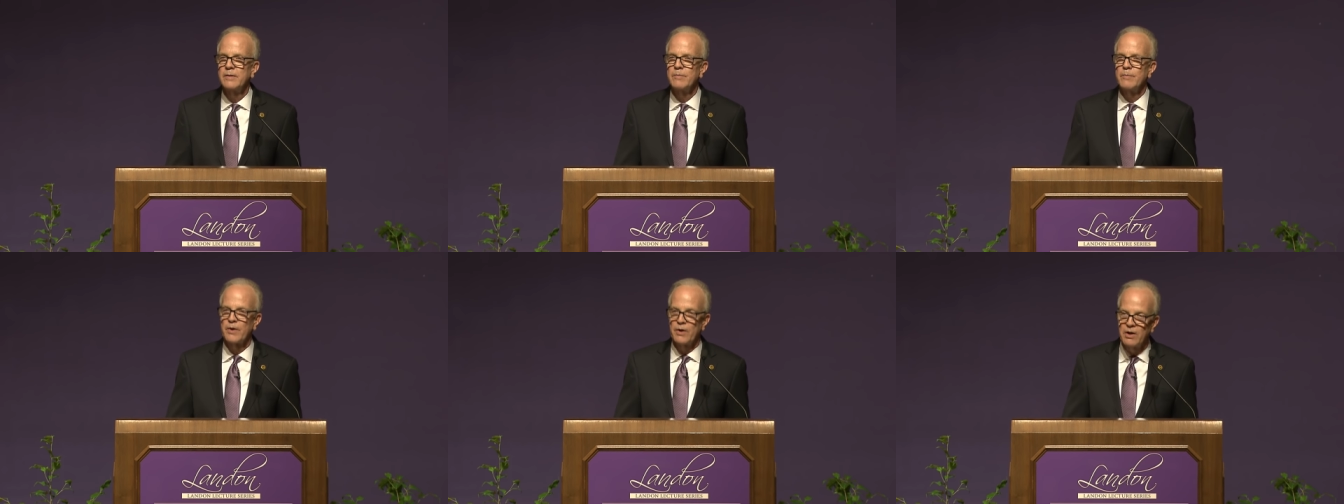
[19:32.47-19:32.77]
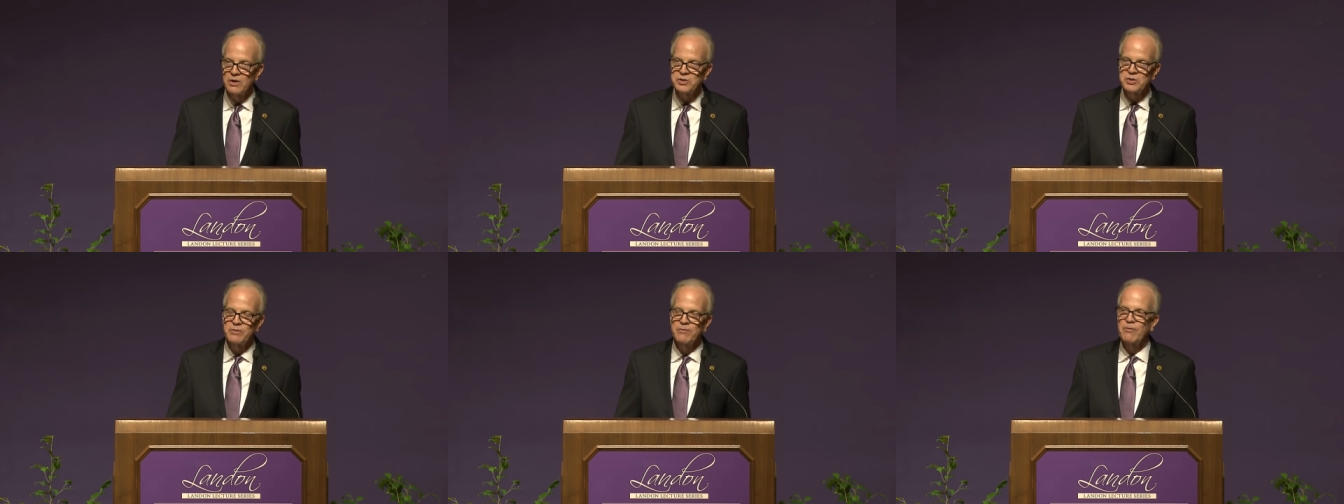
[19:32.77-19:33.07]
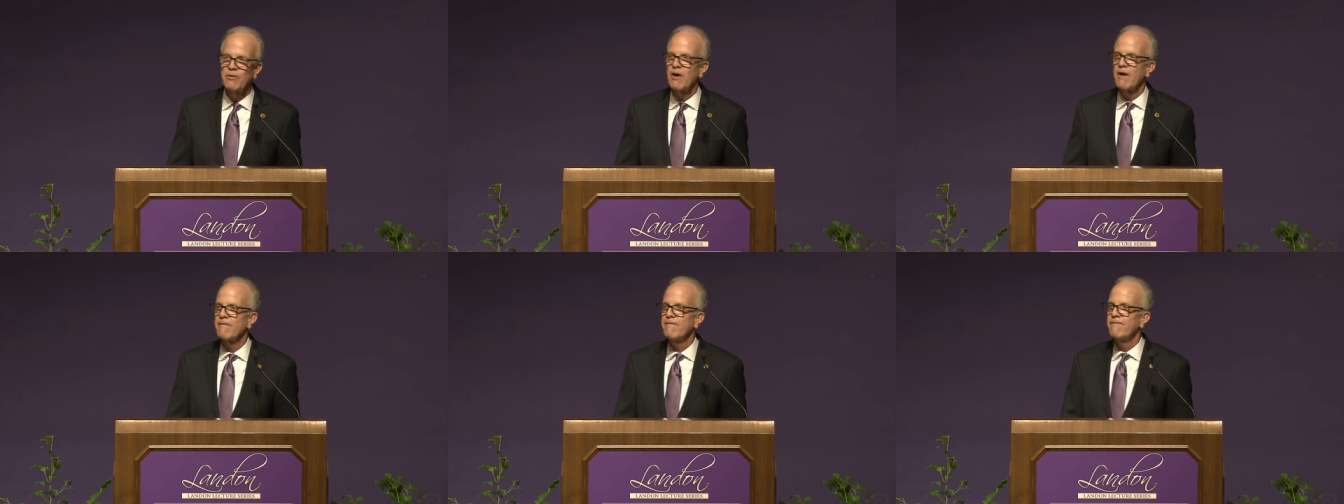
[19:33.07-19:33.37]
but also
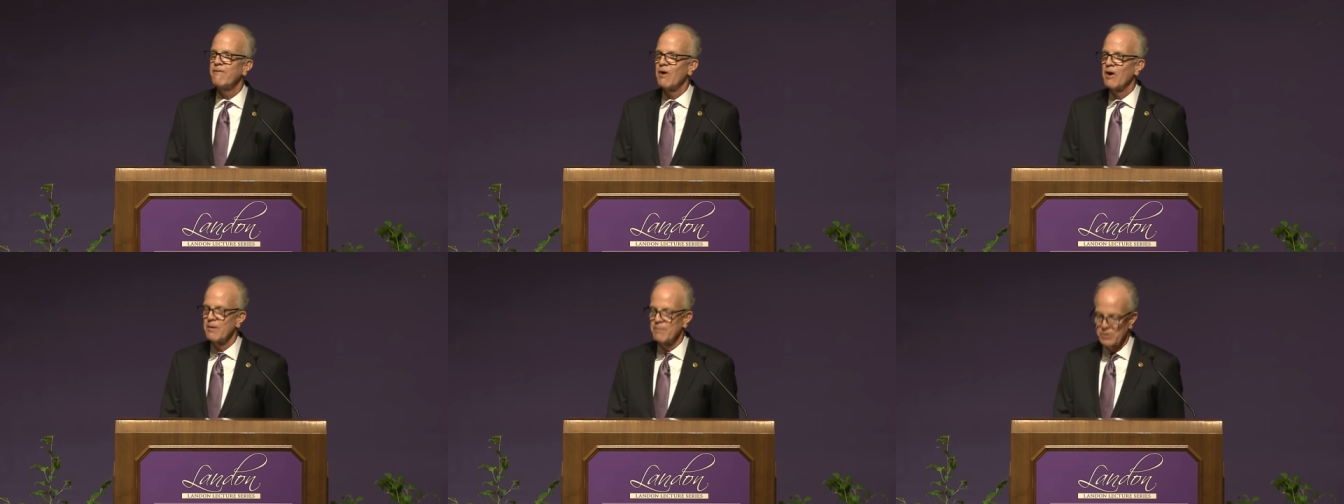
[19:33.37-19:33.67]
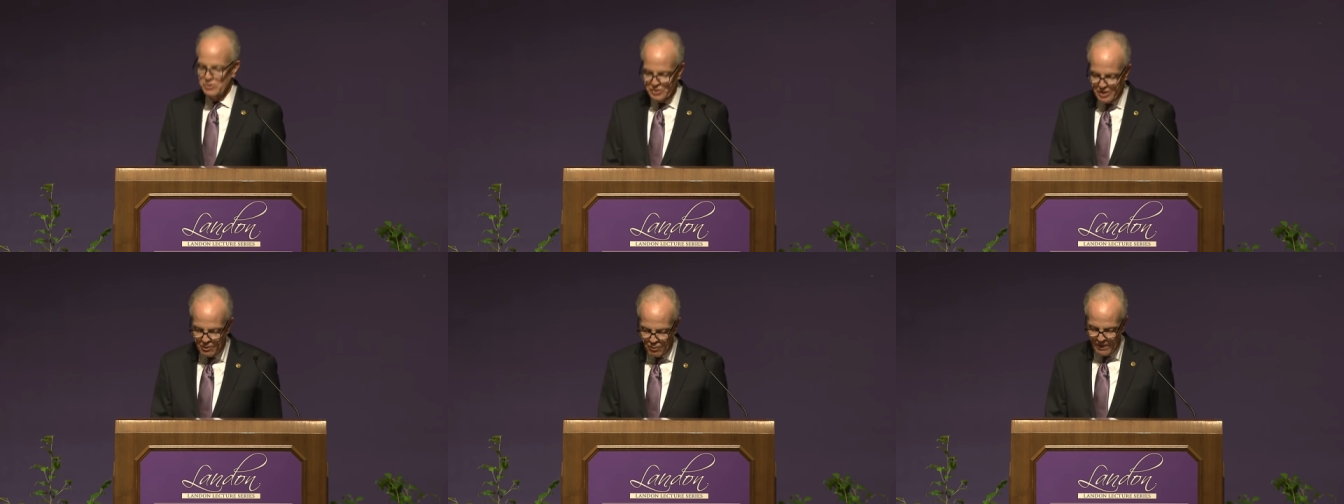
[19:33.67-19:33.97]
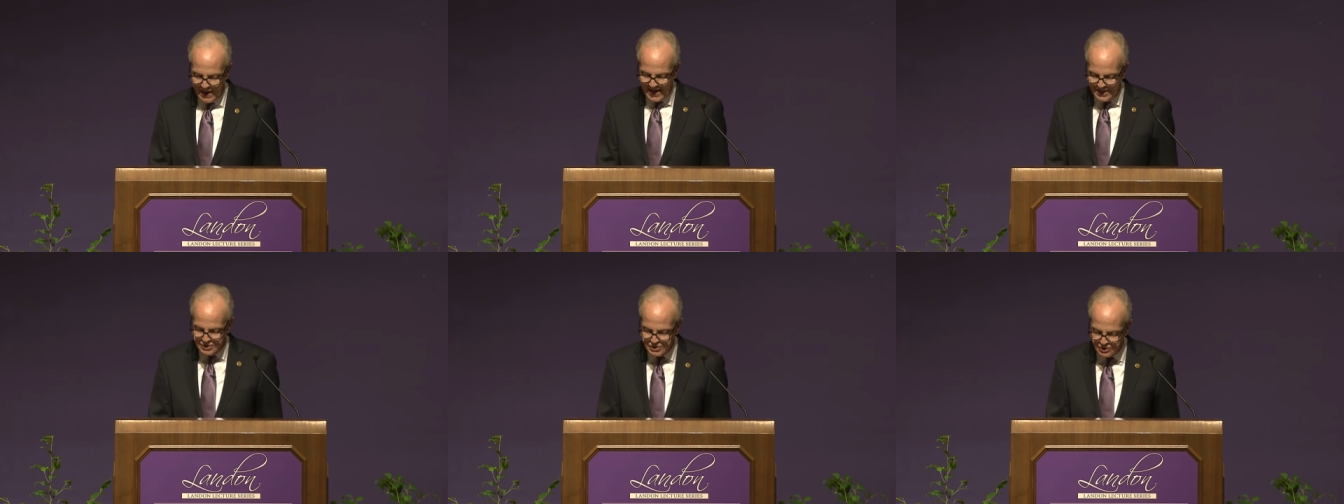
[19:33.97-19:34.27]
for our farmers, our
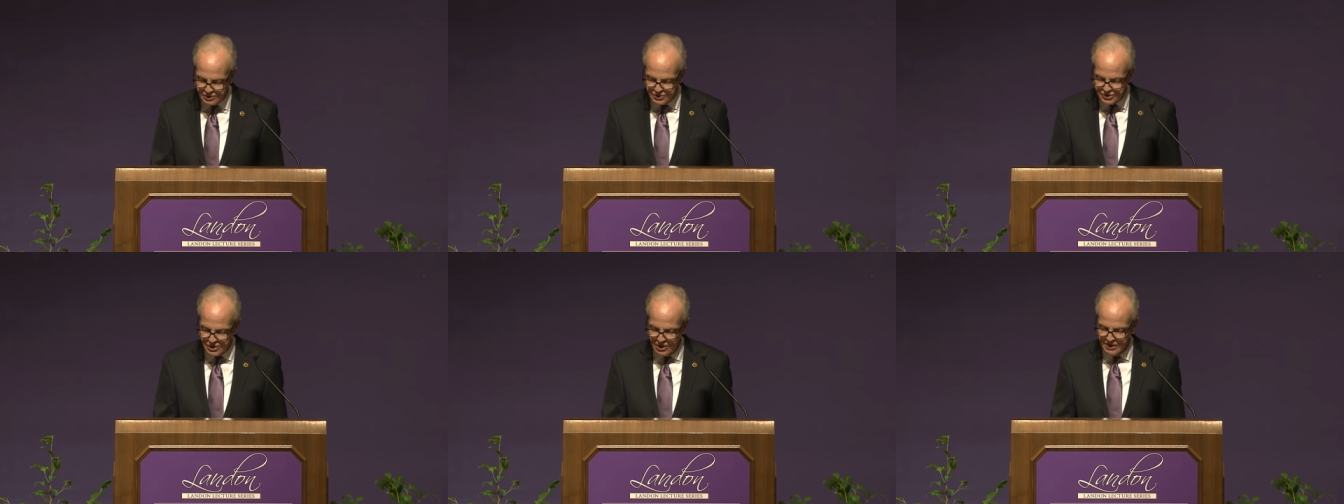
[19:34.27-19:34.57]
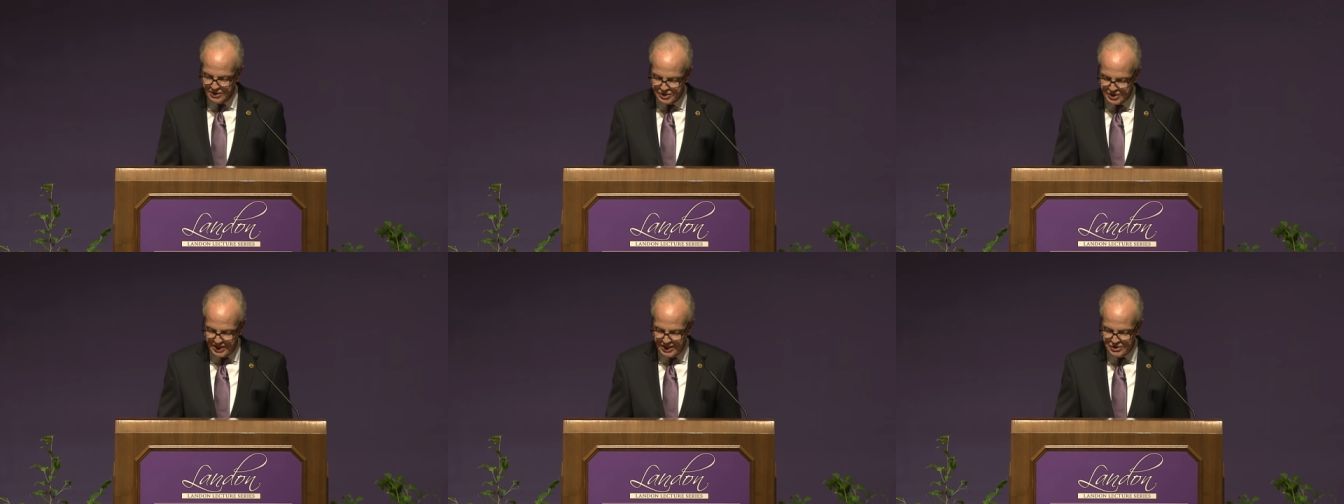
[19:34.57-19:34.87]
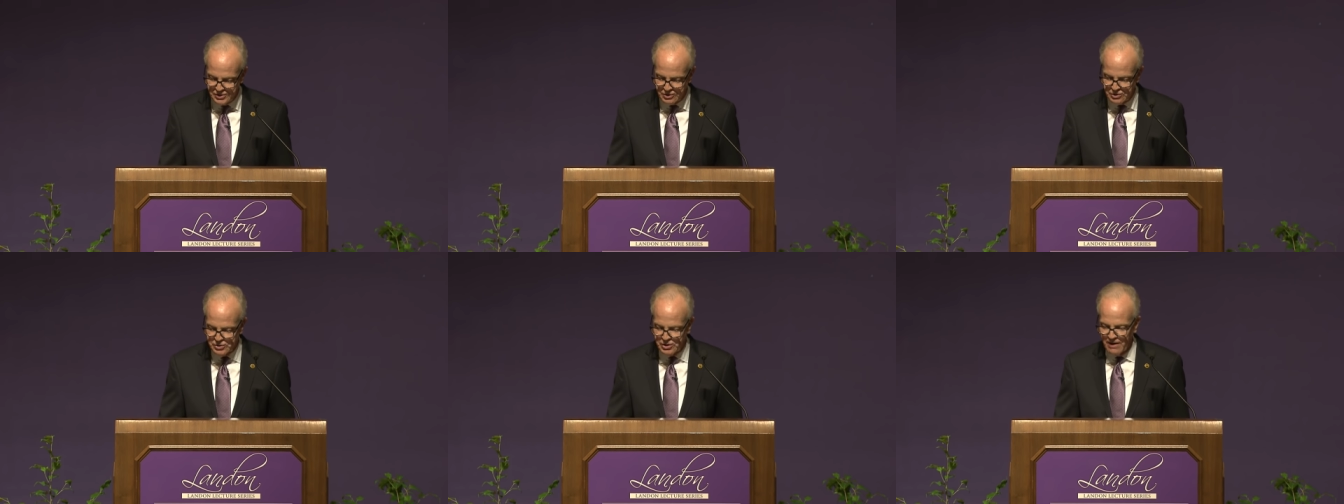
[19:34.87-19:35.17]
ranchers, our teachers,